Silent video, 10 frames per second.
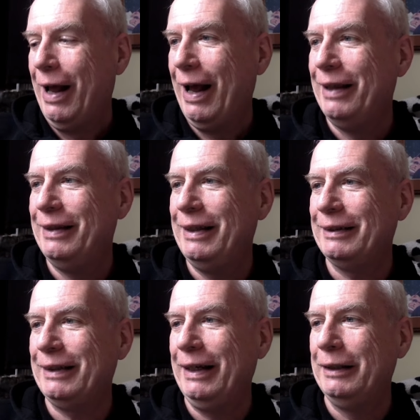And
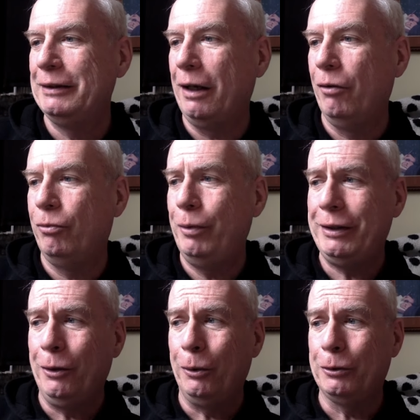this is of
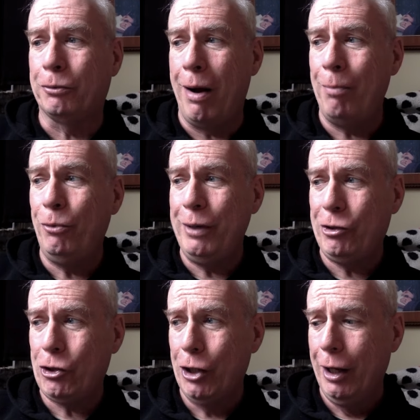Witold
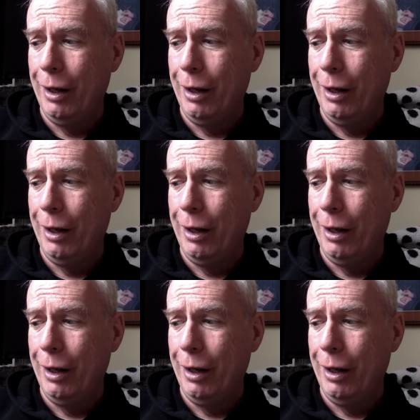Gombrowicz.